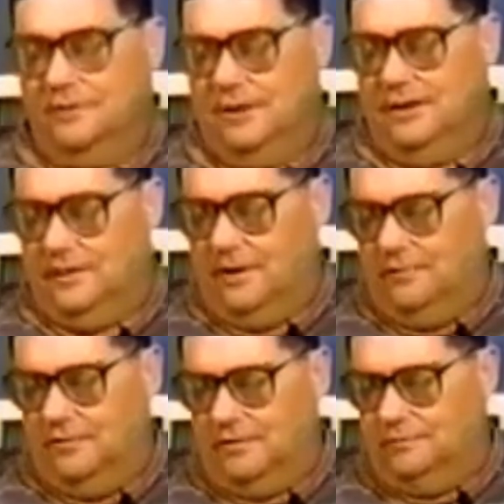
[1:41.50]
see that
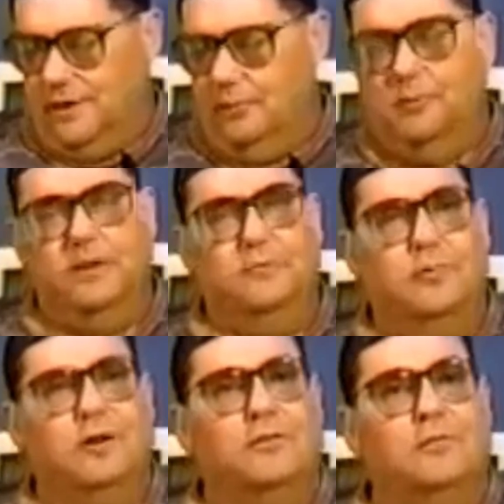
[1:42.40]
I was probably
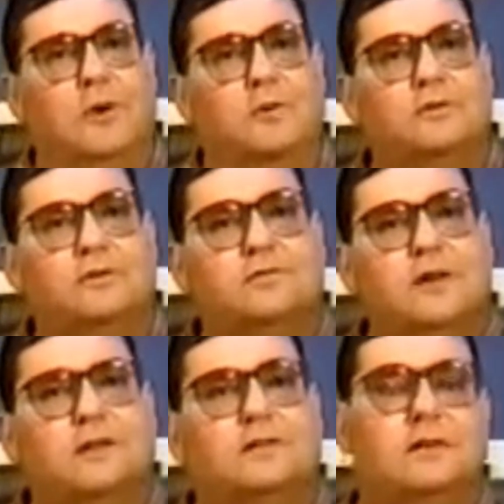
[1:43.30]
one of the most, if
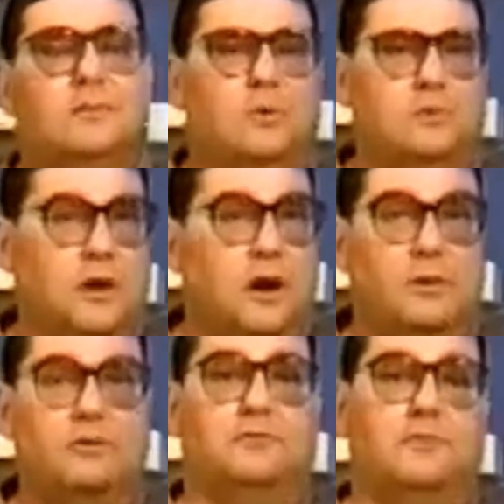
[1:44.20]
not the most
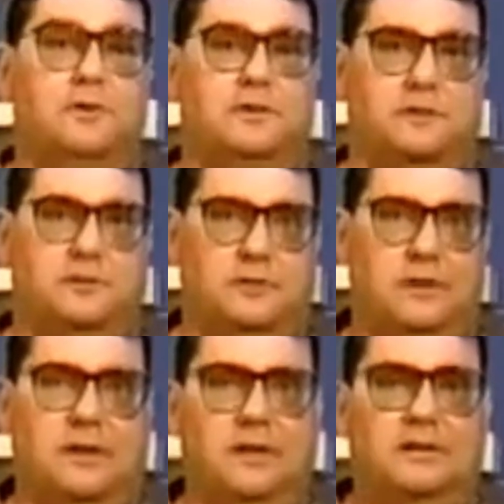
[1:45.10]
controversial
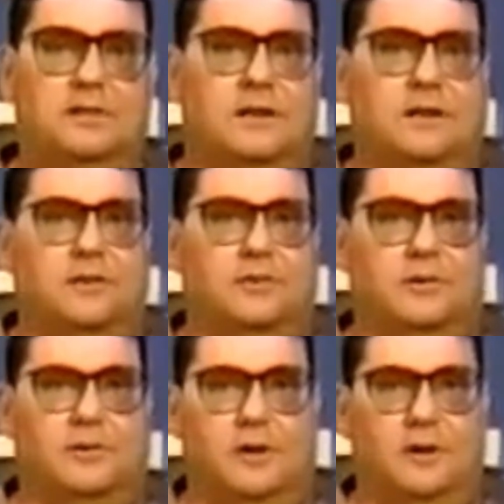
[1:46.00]

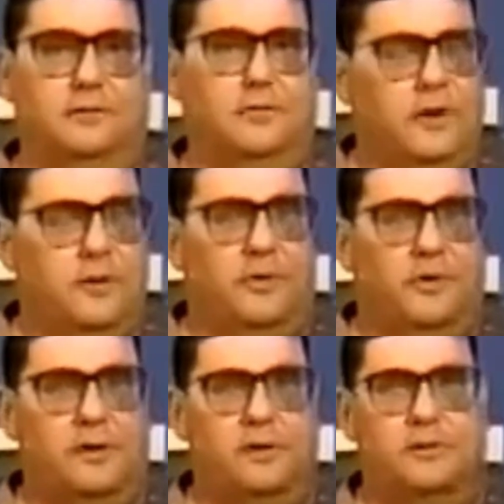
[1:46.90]
senator for a number
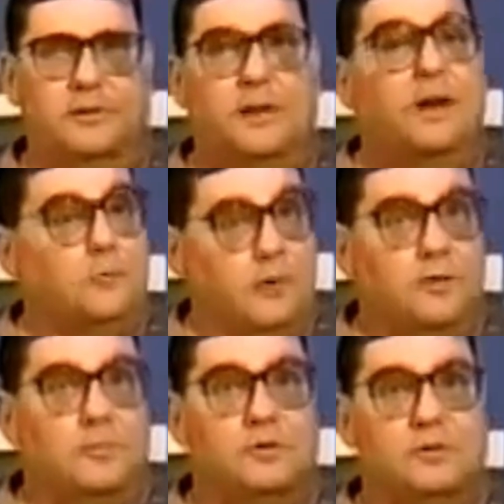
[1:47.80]
of years, and one
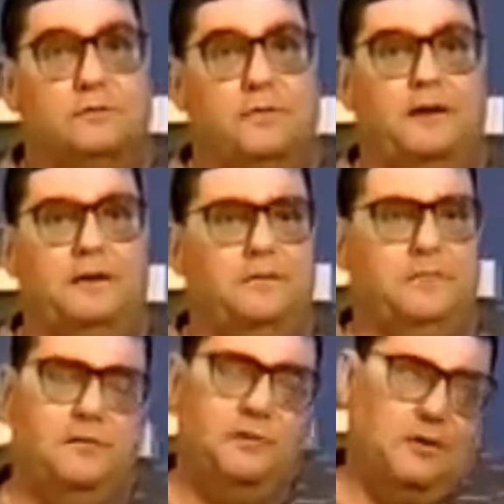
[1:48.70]
of the most
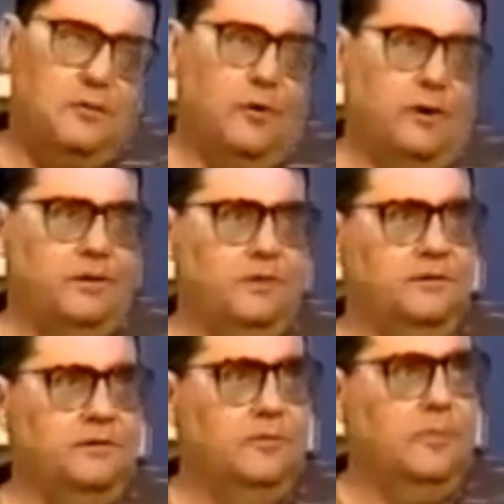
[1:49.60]
effective, even according
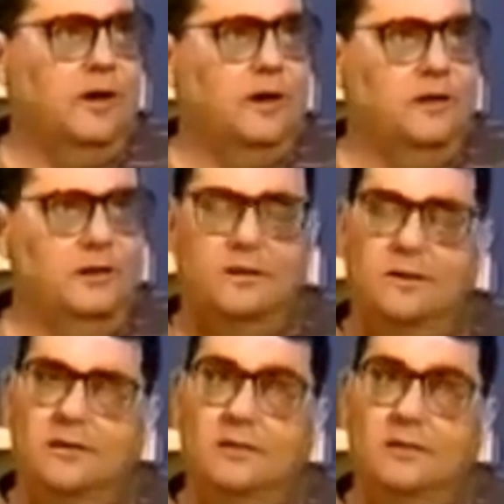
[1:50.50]
to some of my